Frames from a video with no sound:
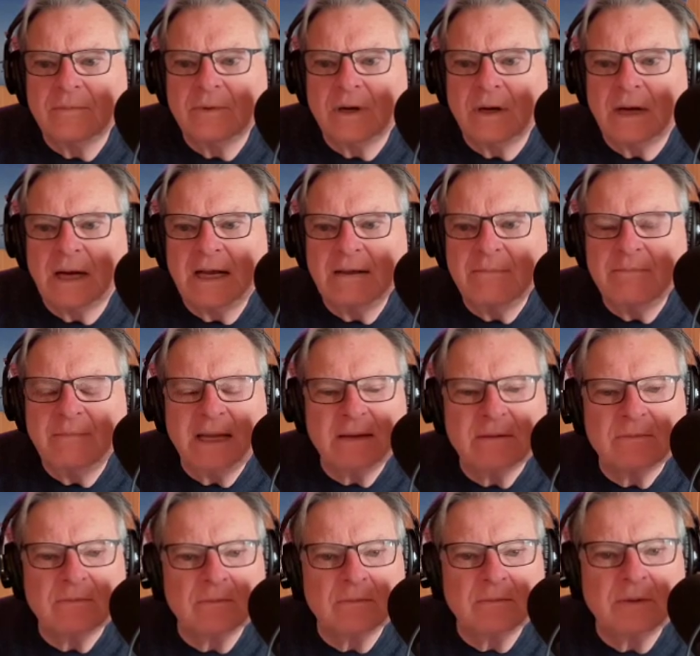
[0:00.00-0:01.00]
I
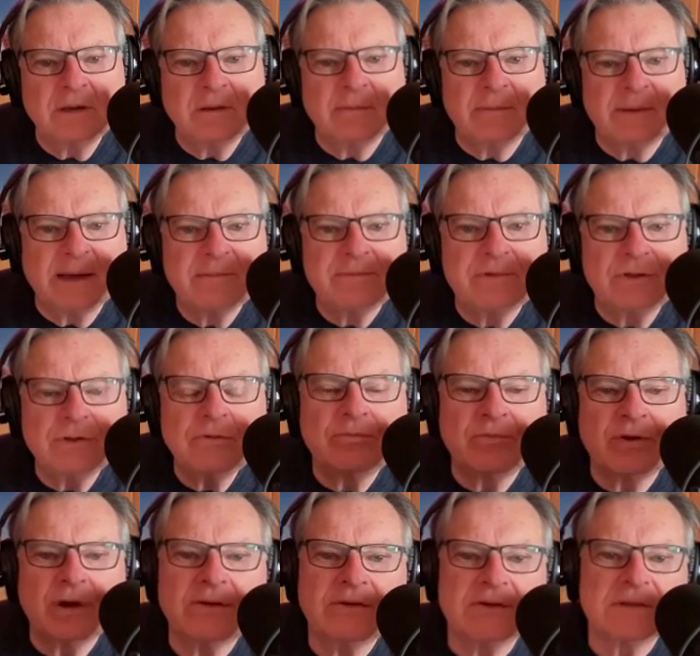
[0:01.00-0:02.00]
met, my 2
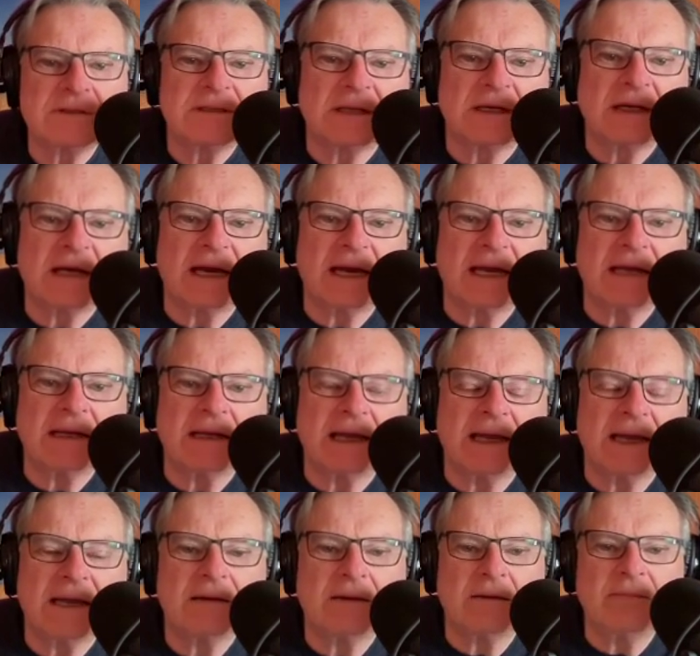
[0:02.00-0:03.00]
brothers and
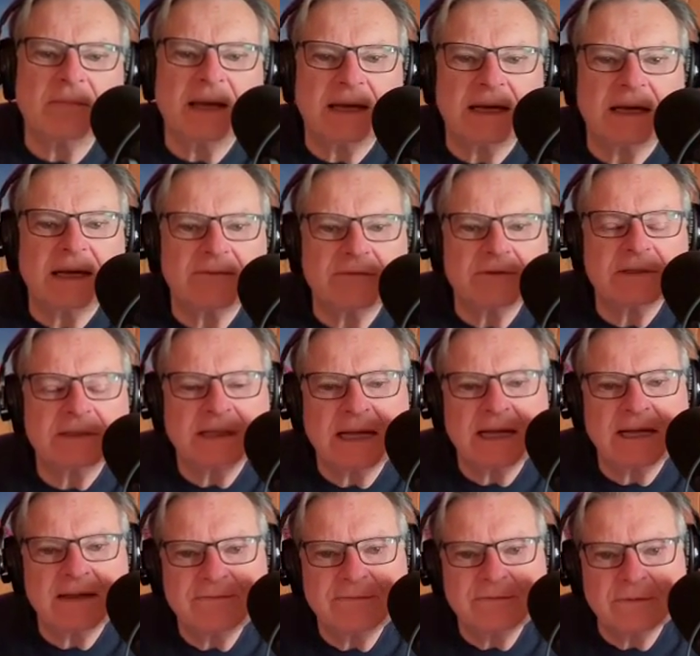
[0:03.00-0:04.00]
I met every
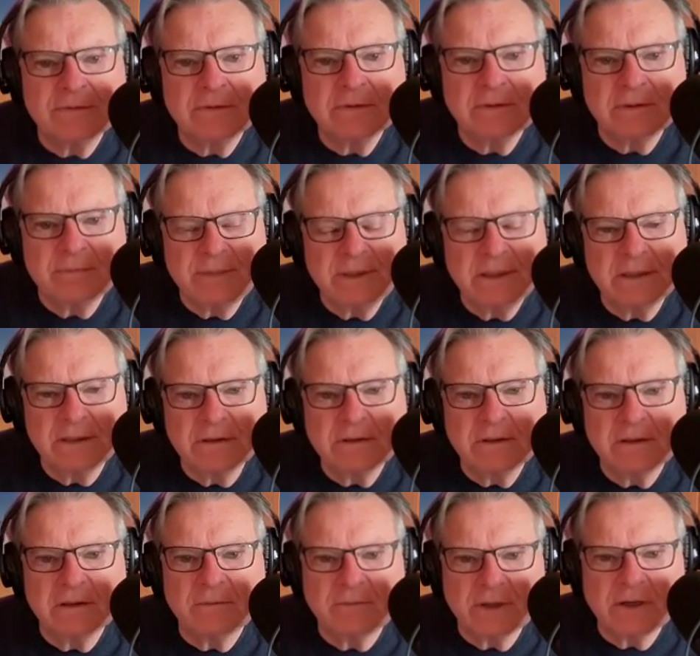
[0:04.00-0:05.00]
day for a
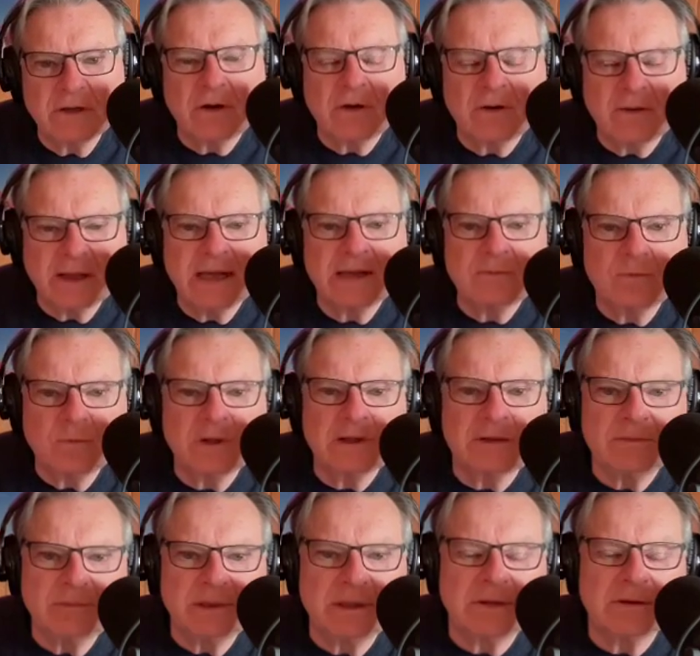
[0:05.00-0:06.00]
beer, and we all had
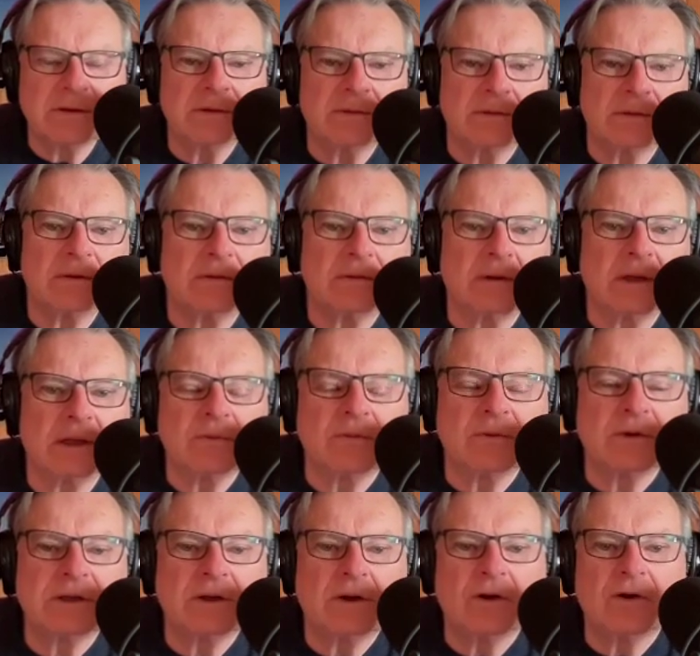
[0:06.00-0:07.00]
1 beer and
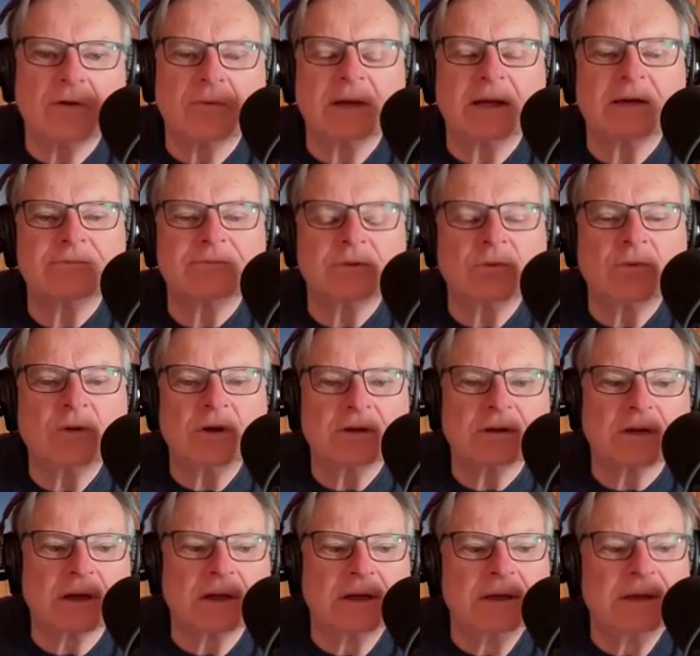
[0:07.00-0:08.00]
went home after
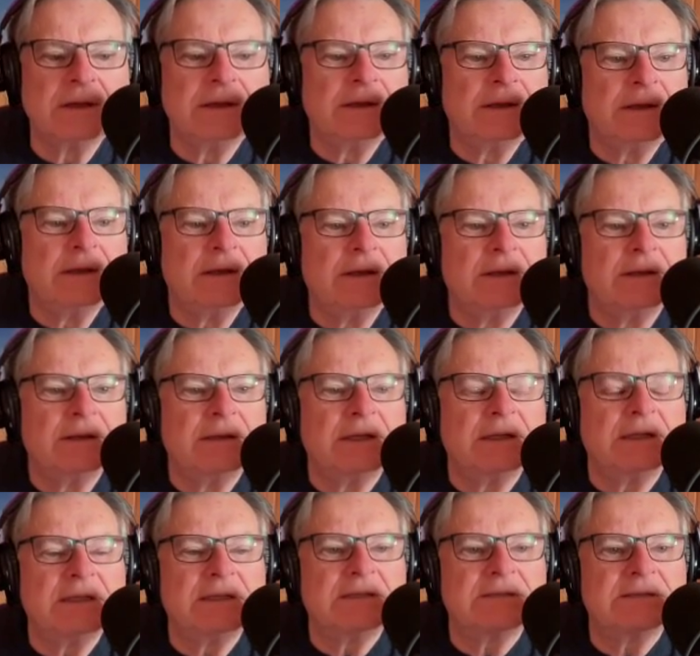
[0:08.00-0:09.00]
work.
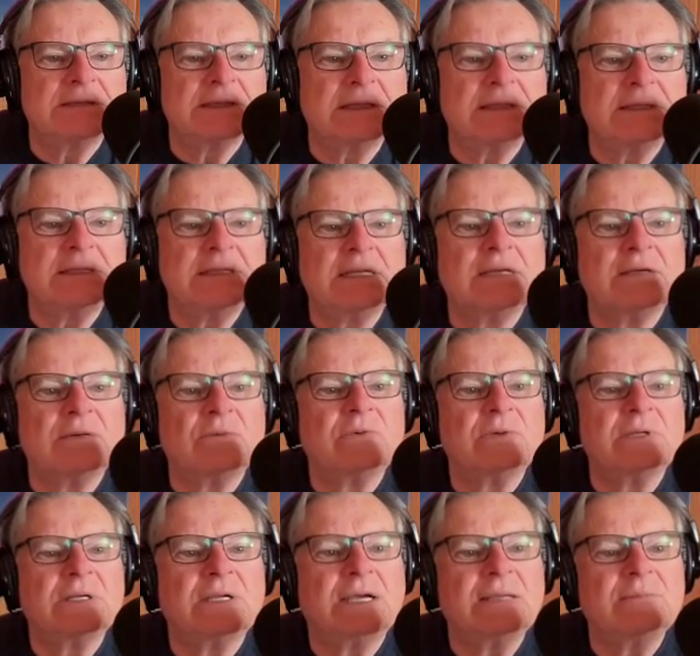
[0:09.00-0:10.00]
And he said,
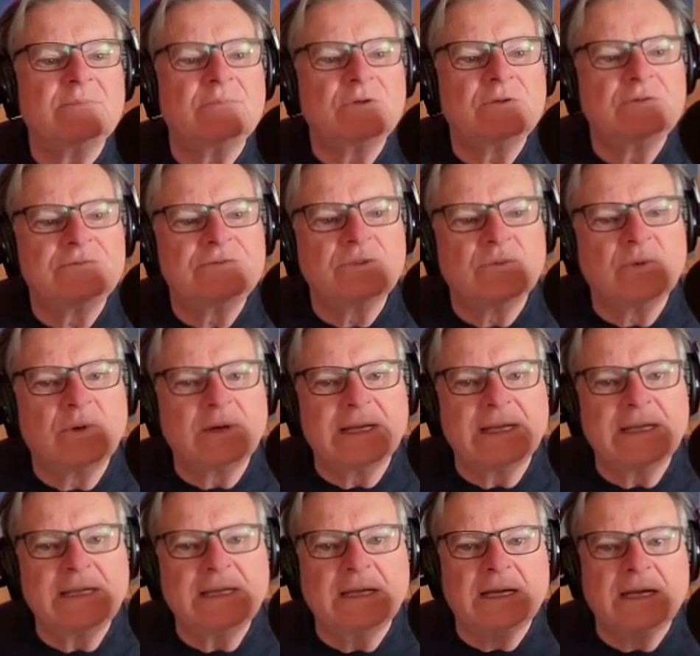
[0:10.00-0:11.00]
when I moved
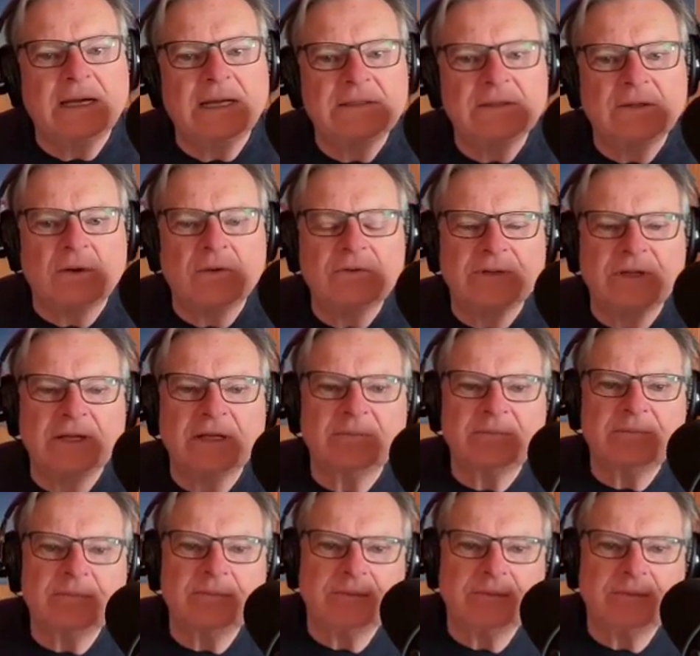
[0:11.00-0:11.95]
away, I told them,